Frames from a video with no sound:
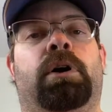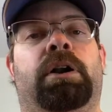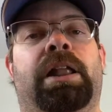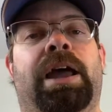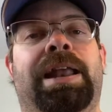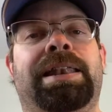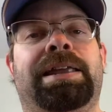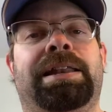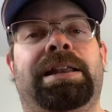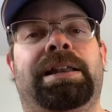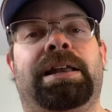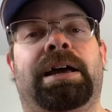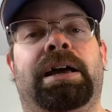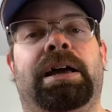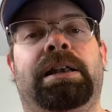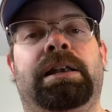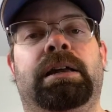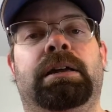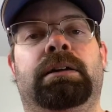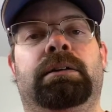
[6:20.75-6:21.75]

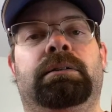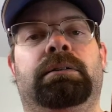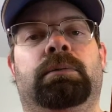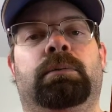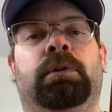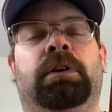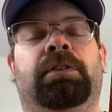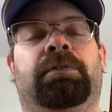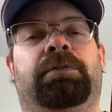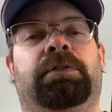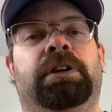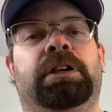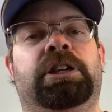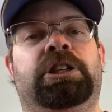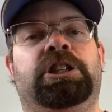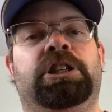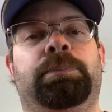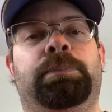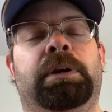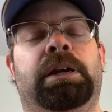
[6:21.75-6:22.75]
$9.99 with free
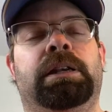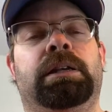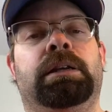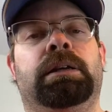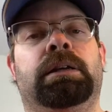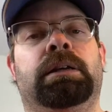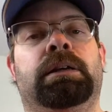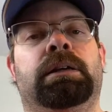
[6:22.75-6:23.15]
shipping.